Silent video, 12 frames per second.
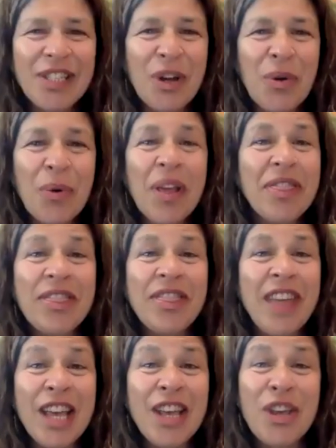so
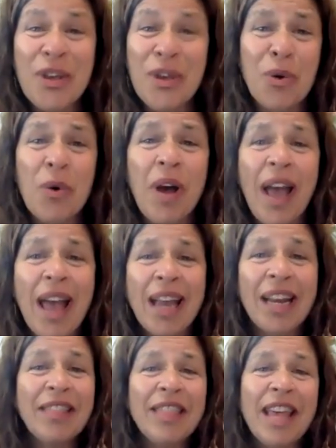thank you.
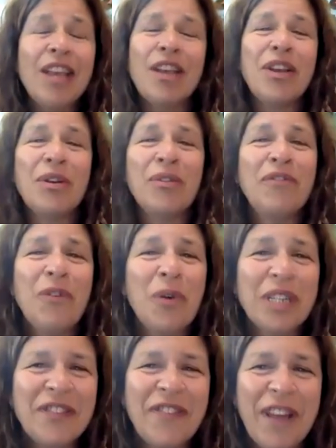And thank you,
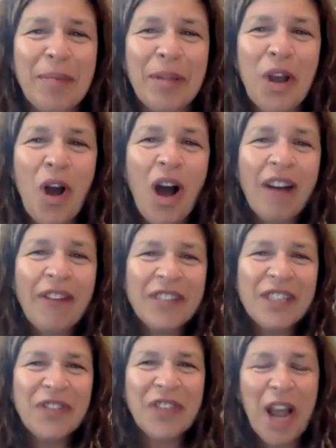Force Family
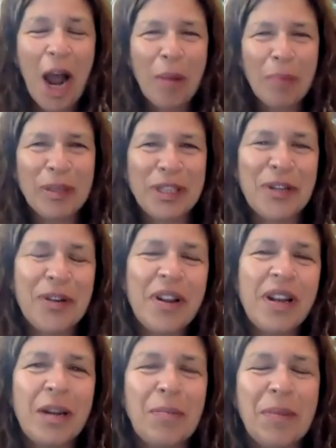Office, for the
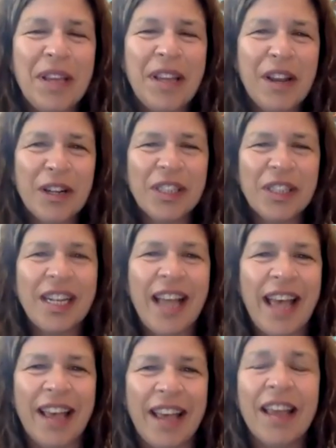opportunity to be here
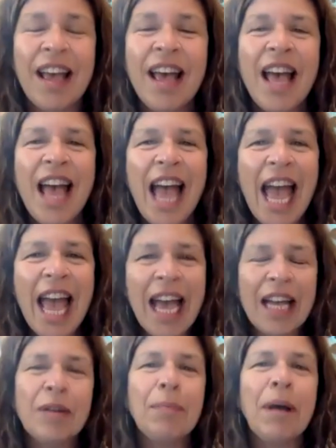today.
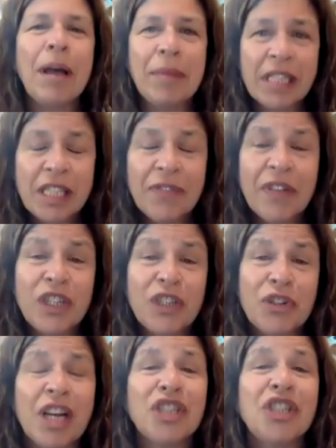And by means of
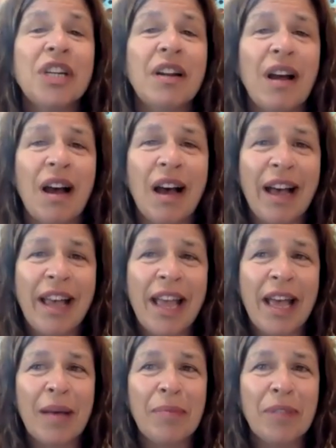introduction, I
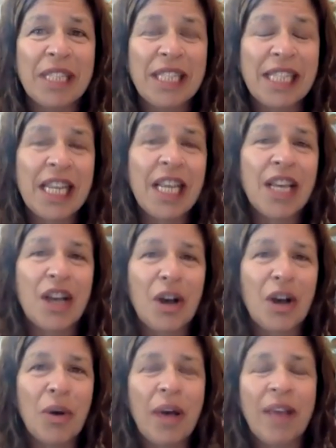am the
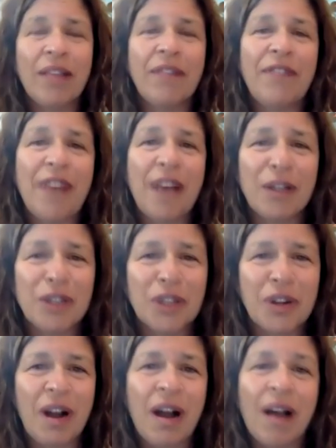CEO and the
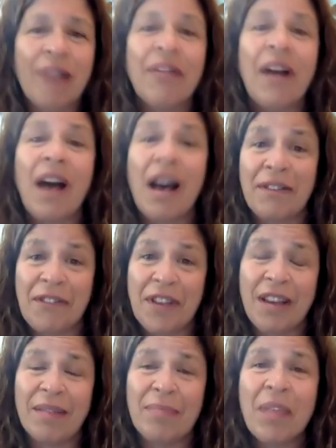founder of AFYA.